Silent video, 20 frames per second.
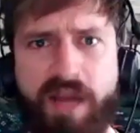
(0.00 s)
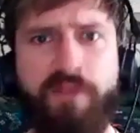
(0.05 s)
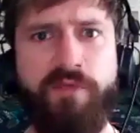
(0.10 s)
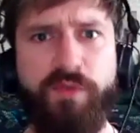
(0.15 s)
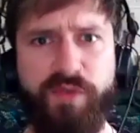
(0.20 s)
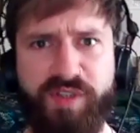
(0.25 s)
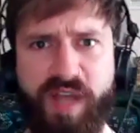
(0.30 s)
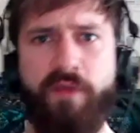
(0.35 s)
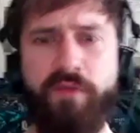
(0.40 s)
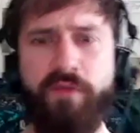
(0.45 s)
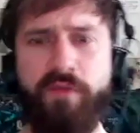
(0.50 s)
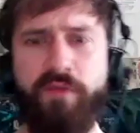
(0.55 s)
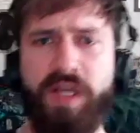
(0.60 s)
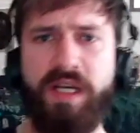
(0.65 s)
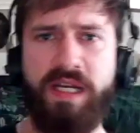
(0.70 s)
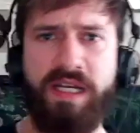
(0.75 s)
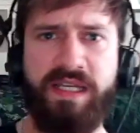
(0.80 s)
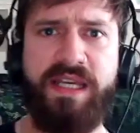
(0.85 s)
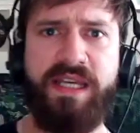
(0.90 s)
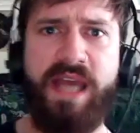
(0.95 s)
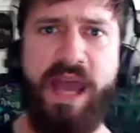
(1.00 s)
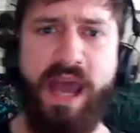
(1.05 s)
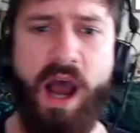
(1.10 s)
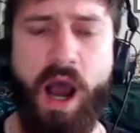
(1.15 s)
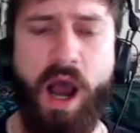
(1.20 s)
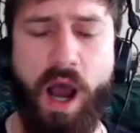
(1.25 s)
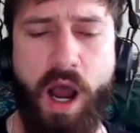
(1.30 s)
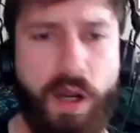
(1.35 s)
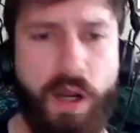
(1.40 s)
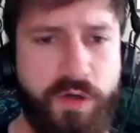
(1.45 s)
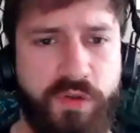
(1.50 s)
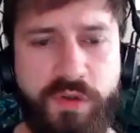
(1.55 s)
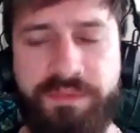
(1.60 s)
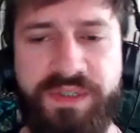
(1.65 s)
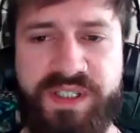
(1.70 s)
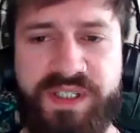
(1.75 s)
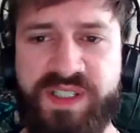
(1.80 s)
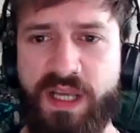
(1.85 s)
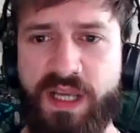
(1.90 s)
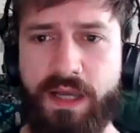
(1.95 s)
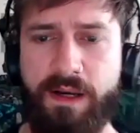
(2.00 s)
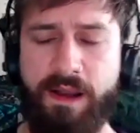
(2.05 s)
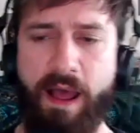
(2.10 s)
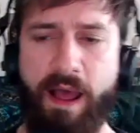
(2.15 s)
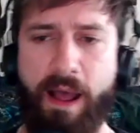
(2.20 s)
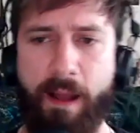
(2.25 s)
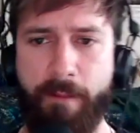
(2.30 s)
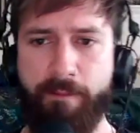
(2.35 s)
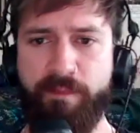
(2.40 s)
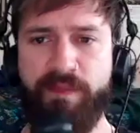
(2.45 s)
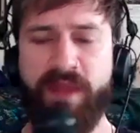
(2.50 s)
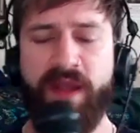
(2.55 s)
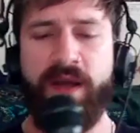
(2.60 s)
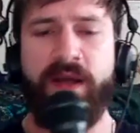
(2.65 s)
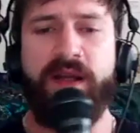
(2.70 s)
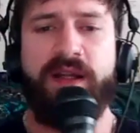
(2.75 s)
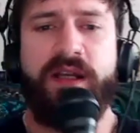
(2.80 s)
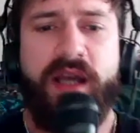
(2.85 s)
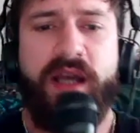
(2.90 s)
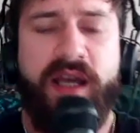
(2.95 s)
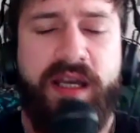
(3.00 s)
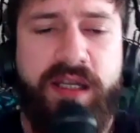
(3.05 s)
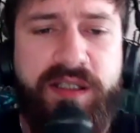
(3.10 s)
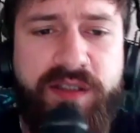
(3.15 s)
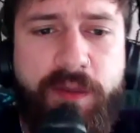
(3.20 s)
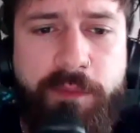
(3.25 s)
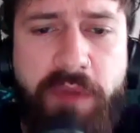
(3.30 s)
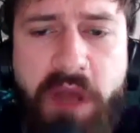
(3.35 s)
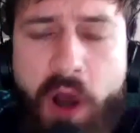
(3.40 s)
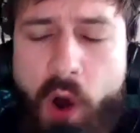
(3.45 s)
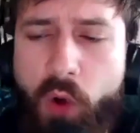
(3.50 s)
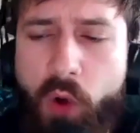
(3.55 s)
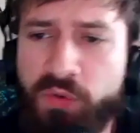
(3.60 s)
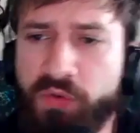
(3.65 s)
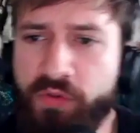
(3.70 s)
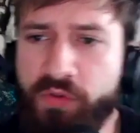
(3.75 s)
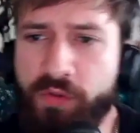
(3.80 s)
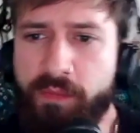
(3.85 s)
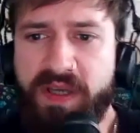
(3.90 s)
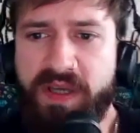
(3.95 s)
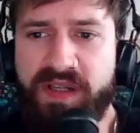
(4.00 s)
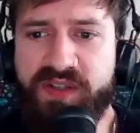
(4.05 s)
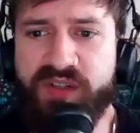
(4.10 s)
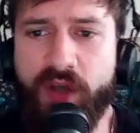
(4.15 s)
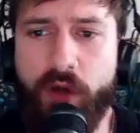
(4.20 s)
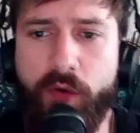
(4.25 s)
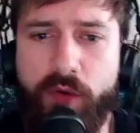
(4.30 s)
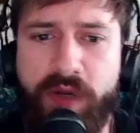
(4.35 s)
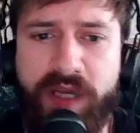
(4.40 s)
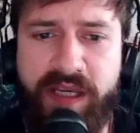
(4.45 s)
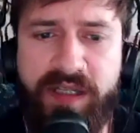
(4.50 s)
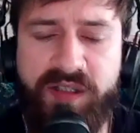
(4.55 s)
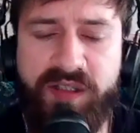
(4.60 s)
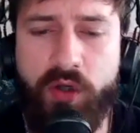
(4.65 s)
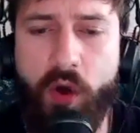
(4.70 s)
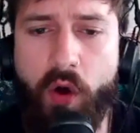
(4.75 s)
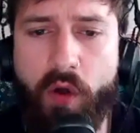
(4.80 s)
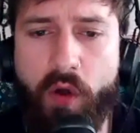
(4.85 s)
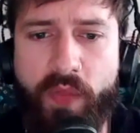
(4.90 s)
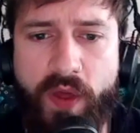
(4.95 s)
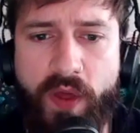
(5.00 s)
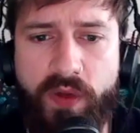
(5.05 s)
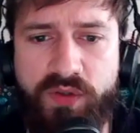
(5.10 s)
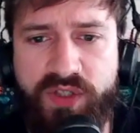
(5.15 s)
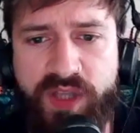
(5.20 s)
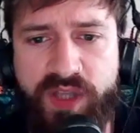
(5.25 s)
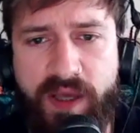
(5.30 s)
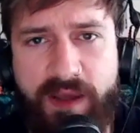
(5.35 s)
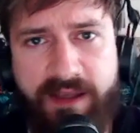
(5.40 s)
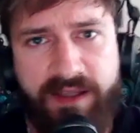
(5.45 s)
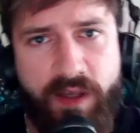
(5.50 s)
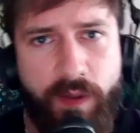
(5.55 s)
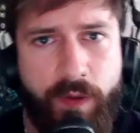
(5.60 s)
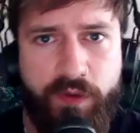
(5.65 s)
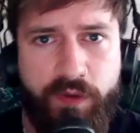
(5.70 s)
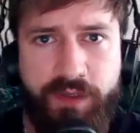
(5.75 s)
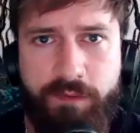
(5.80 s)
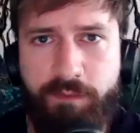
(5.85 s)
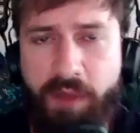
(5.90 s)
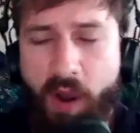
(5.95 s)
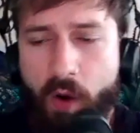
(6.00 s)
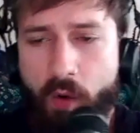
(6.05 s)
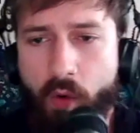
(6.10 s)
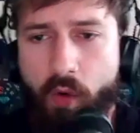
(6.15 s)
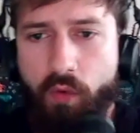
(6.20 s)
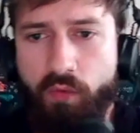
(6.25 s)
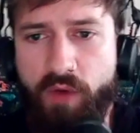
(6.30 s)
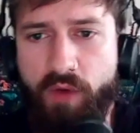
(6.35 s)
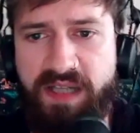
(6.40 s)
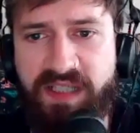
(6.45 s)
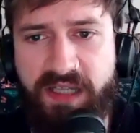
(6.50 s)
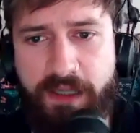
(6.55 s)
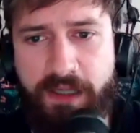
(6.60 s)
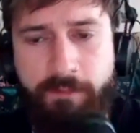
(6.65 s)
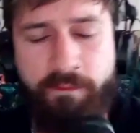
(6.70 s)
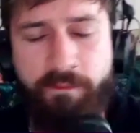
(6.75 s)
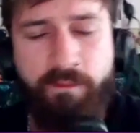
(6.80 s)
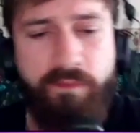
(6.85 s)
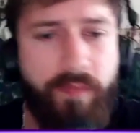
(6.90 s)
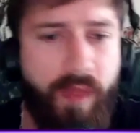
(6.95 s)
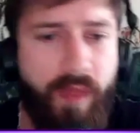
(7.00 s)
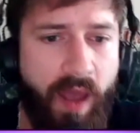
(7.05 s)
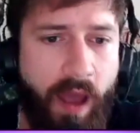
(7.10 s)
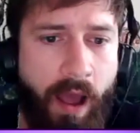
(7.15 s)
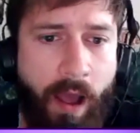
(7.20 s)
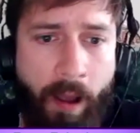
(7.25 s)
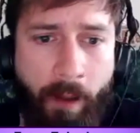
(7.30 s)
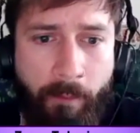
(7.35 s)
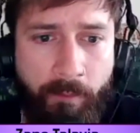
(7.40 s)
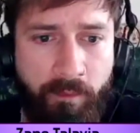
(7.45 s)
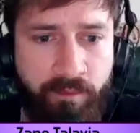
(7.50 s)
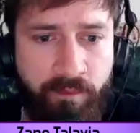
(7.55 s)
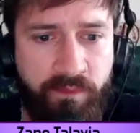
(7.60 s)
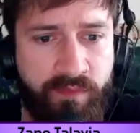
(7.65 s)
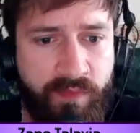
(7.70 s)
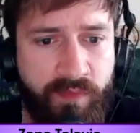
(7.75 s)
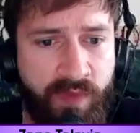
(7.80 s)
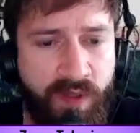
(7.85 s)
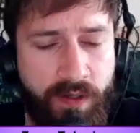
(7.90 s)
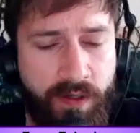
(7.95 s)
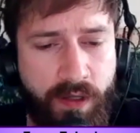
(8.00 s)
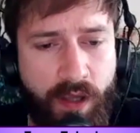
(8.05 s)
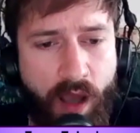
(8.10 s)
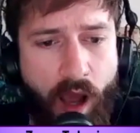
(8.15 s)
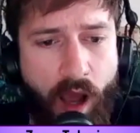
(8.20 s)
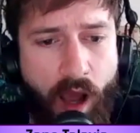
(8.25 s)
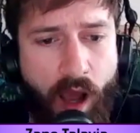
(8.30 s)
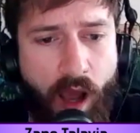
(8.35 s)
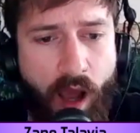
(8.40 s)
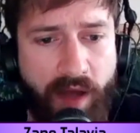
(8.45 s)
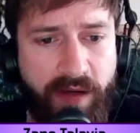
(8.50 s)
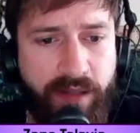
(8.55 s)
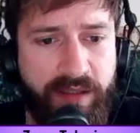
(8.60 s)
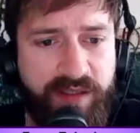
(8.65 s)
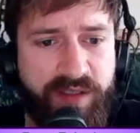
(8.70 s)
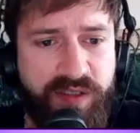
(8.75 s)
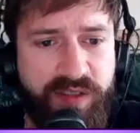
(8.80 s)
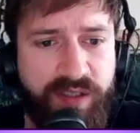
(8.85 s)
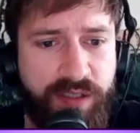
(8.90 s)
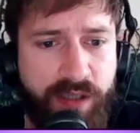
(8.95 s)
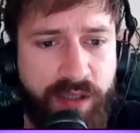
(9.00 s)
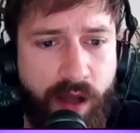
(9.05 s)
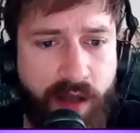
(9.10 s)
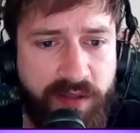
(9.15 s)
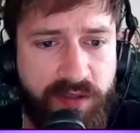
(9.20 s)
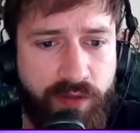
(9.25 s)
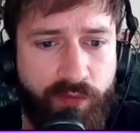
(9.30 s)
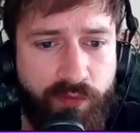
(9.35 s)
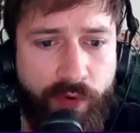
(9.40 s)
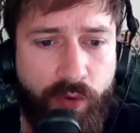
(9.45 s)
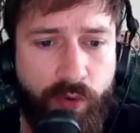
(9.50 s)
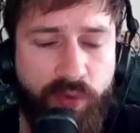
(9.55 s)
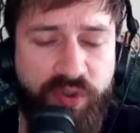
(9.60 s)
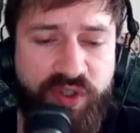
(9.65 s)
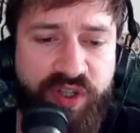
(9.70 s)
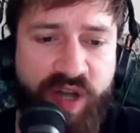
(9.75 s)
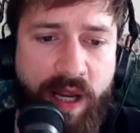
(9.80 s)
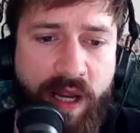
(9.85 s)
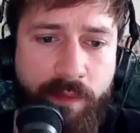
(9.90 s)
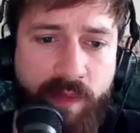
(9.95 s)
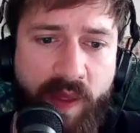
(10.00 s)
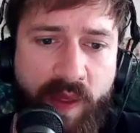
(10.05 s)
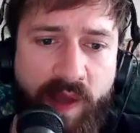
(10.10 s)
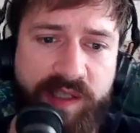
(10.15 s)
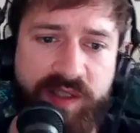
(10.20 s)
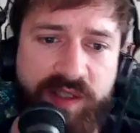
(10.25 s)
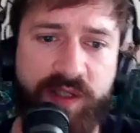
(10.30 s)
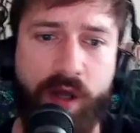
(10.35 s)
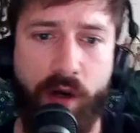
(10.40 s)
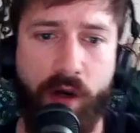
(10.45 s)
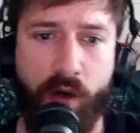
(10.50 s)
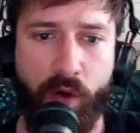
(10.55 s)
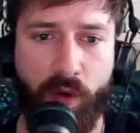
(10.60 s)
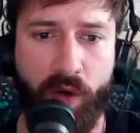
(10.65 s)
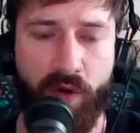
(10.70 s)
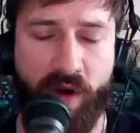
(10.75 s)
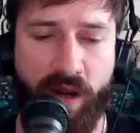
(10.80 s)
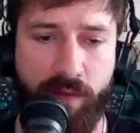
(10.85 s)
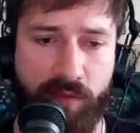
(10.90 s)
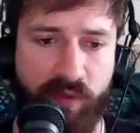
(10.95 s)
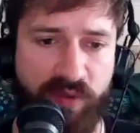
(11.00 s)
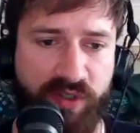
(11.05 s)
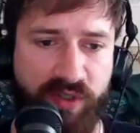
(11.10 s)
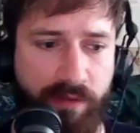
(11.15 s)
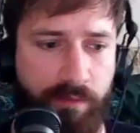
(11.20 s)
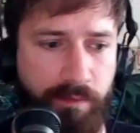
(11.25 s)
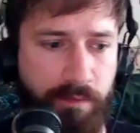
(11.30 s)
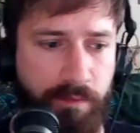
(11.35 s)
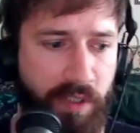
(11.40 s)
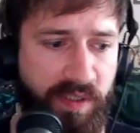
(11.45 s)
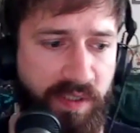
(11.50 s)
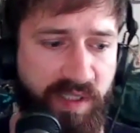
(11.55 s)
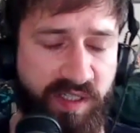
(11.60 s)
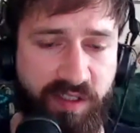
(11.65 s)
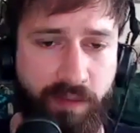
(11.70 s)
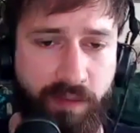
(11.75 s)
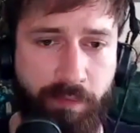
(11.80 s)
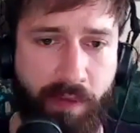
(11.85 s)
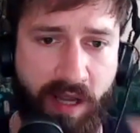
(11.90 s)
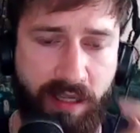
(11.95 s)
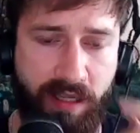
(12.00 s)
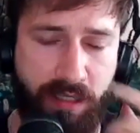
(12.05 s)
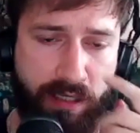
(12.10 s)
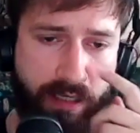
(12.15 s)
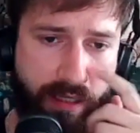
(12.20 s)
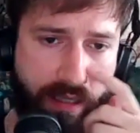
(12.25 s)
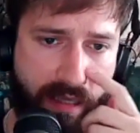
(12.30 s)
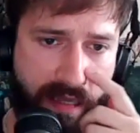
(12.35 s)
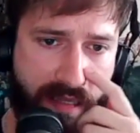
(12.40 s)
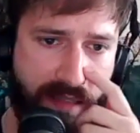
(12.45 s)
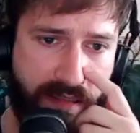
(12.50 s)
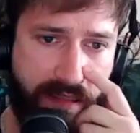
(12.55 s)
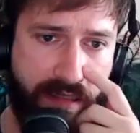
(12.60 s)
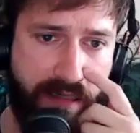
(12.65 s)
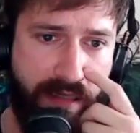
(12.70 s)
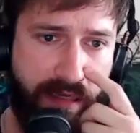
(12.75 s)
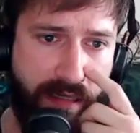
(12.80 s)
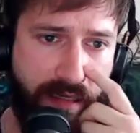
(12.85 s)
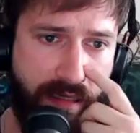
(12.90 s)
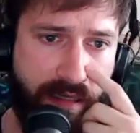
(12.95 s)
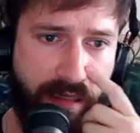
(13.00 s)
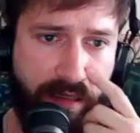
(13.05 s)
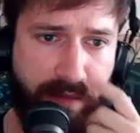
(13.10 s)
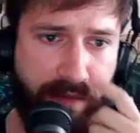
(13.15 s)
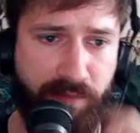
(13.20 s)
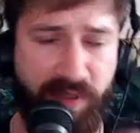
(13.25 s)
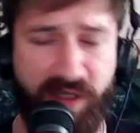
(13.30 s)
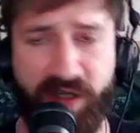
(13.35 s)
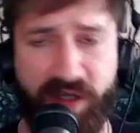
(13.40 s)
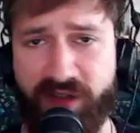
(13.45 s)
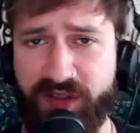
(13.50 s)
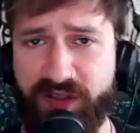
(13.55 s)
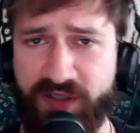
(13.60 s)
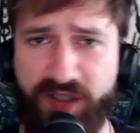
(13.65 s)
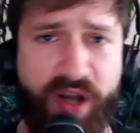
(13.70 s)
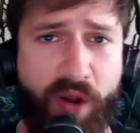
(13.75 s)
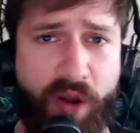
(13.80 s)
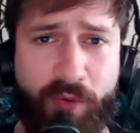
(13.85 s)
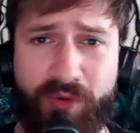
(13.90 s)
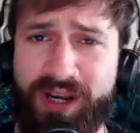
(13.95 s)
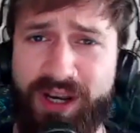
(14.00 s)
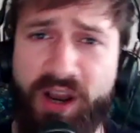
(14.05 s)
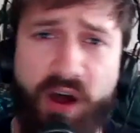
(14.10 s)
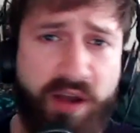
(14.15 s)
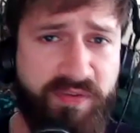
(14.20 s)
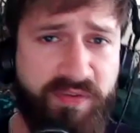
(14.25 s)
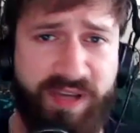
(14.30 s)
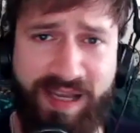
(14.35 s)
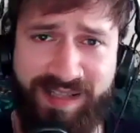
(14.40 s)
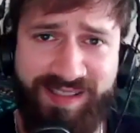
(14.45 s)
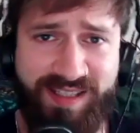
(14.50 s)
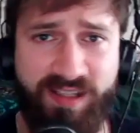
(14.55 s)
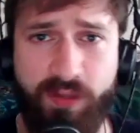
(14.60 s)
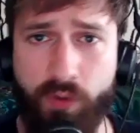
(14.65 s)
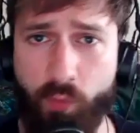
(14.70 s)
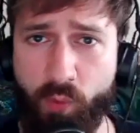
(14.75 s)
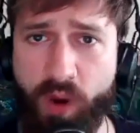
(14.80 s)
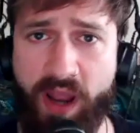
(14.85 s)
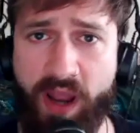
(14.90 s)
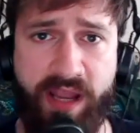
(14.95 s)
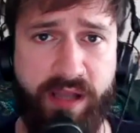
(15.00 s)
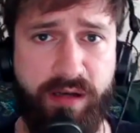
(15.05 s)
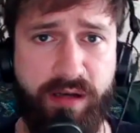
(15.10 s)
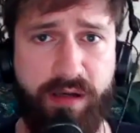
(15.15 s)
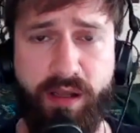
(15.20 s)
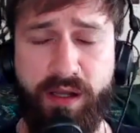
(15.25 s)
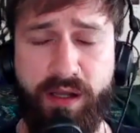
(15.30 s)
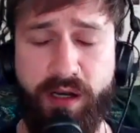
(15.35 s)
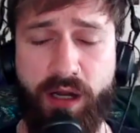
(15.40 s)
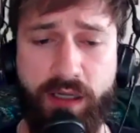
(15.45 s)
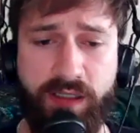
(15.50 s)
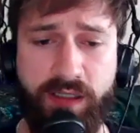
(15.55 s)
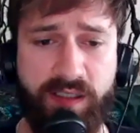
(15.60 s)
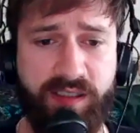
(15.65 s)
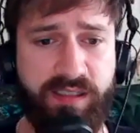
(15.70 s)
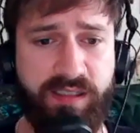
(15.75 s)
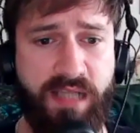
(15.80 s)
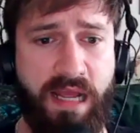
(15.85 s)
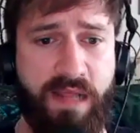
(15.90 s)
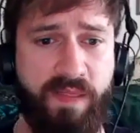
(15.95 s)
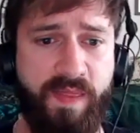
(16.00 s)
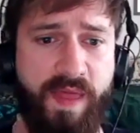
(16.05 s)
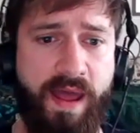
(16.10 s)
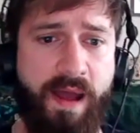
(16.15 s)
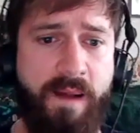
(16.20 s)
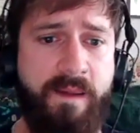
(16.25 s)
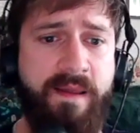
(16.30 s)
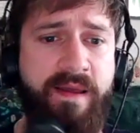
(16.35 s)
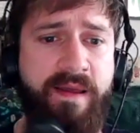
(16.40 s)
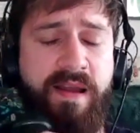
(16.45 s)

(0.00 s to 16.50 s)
definitely. Yeah, 100%. He's a bit older than me, so he's got those years under his belt already. Um, and it's a real shame that he's no longer able to participate in it because life gets in the way, and I understand that.